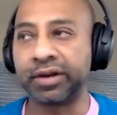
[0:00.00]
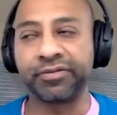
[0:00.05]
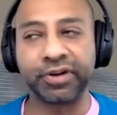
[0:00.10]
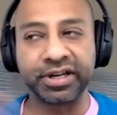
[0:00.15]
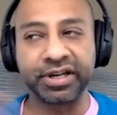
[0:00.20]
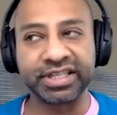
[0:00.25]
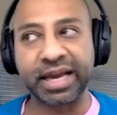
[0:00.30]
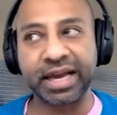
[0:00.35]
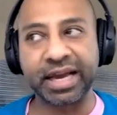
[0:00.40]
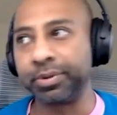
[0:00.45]

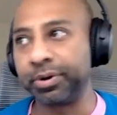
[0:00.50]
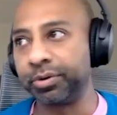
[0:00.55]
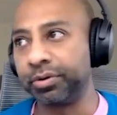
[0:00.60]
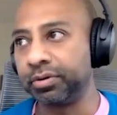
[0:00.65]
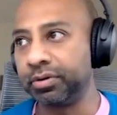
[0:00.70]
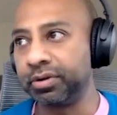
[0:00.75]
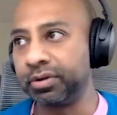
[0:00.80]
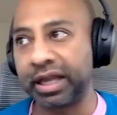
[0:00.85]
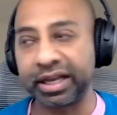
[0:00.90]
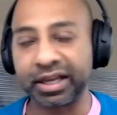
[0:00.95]
for
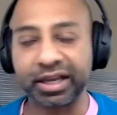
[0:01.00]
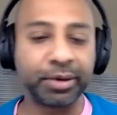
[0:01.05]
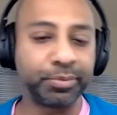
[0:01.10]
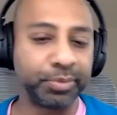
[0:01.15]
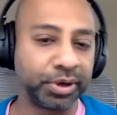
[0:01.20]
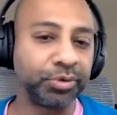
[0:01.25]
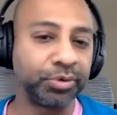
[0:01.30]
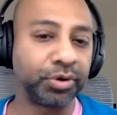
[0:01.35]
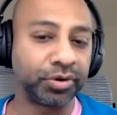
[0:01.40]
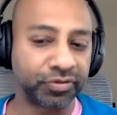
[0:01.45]
example, like, I
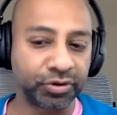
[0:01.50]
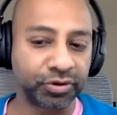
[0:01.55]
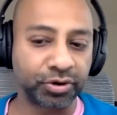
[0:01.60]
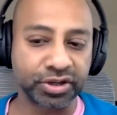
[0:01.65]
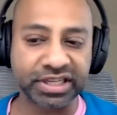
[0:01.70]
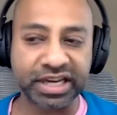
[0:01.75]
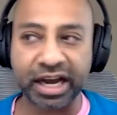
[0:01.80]
mean, well, of course,